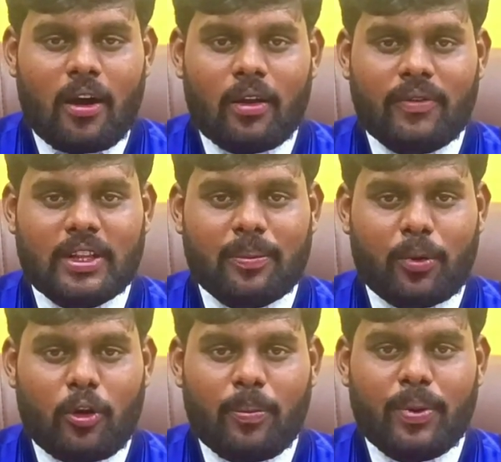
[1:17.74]
or with the
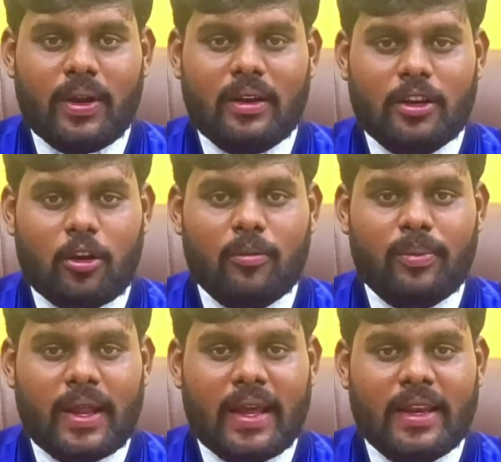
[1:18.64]
proper town
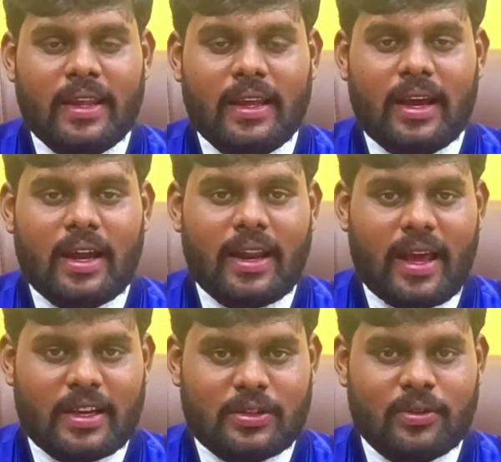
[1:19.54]
planning and
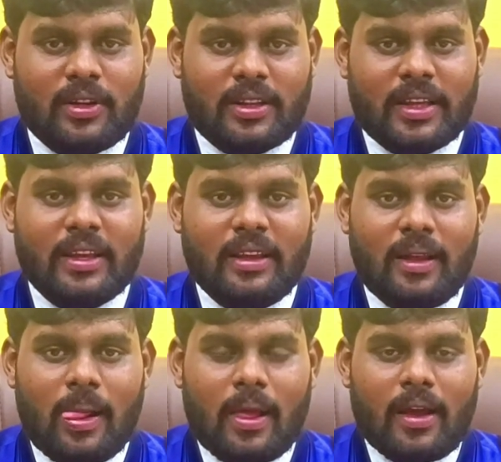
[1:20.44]
actual thing.
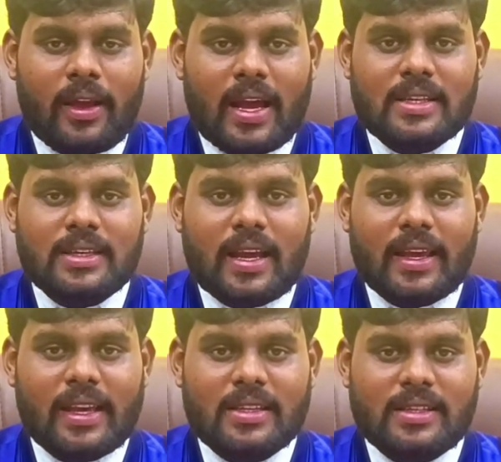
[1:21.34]
As I
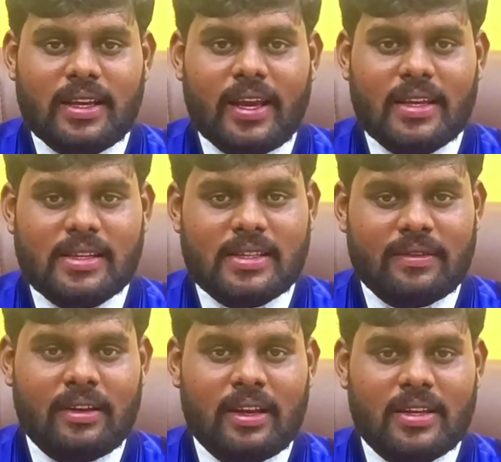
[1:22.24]
can say, as a
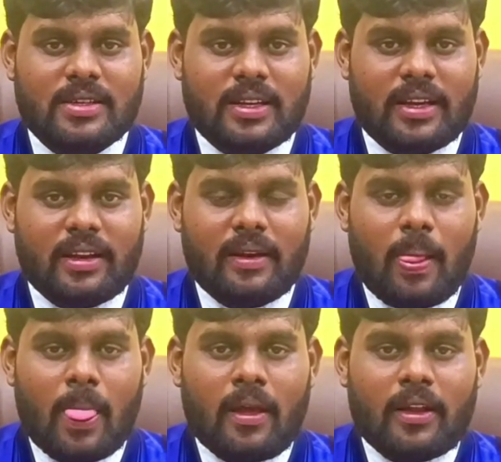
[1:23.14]
civil engineer,
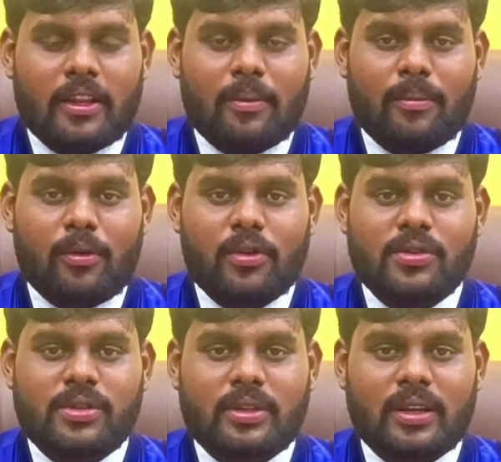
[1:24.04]
the
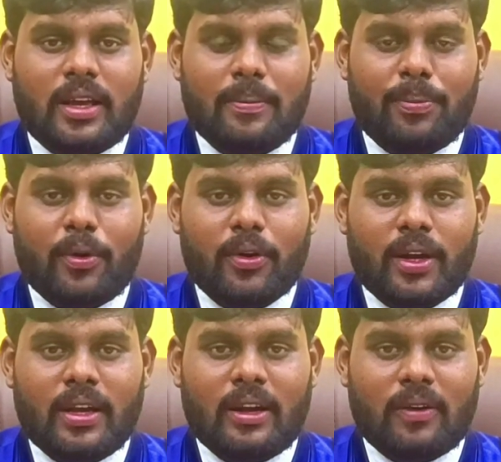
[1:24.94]
most
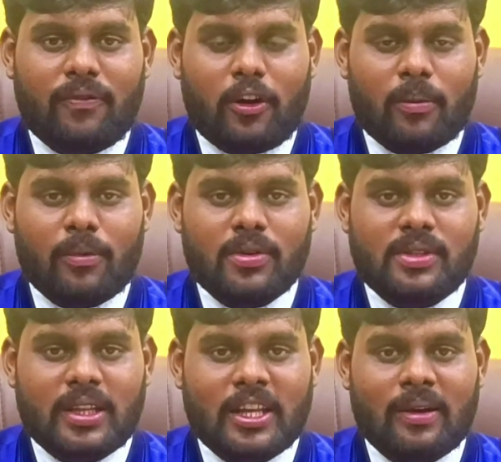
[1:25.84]
important and
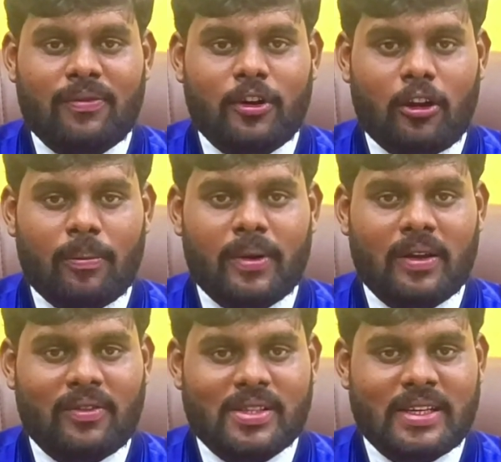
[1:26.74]
foremost thing of development
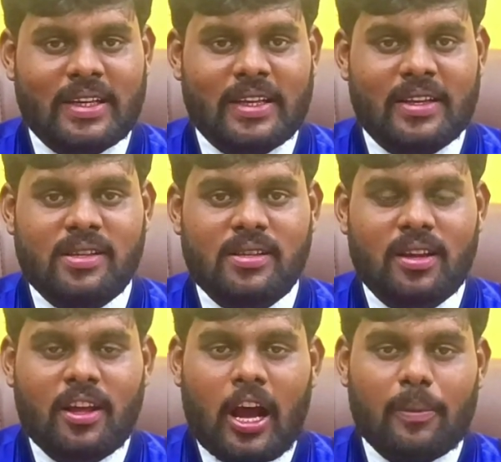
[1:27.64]
of the city is
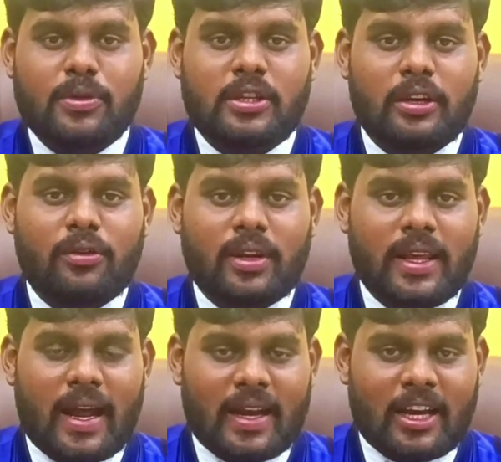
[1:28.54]

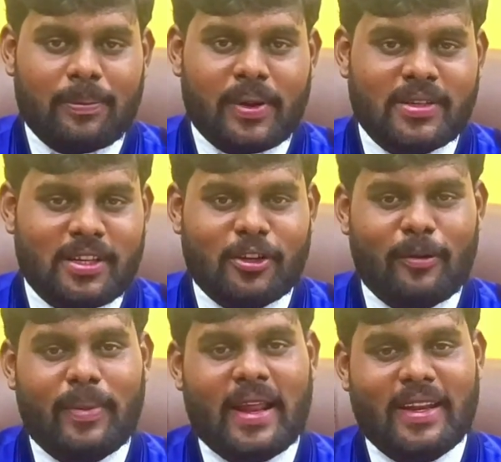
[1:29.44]
absolutely 100%
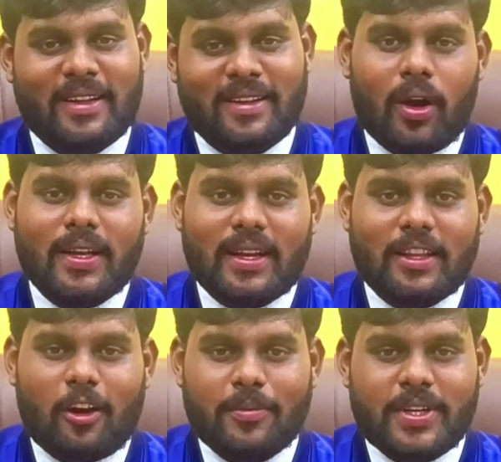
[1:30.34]
town planning. What are
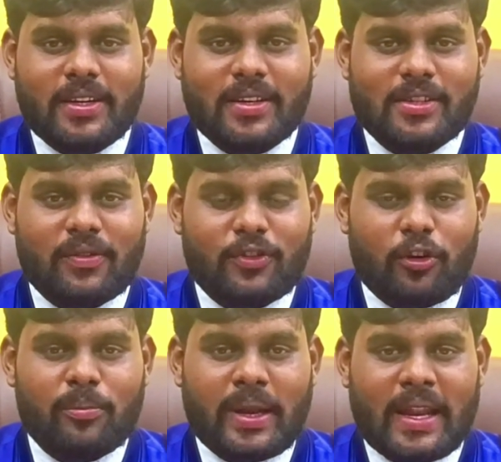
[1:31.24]
the objectives of
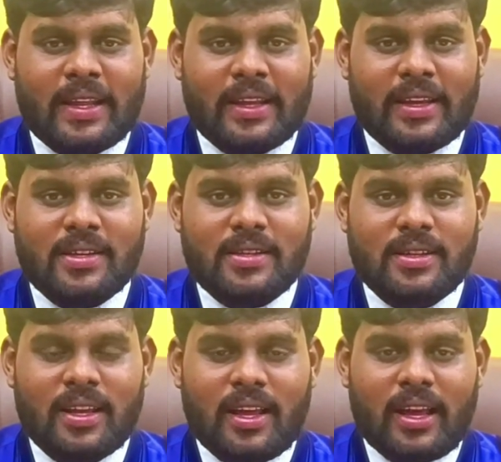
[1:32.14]
town planning is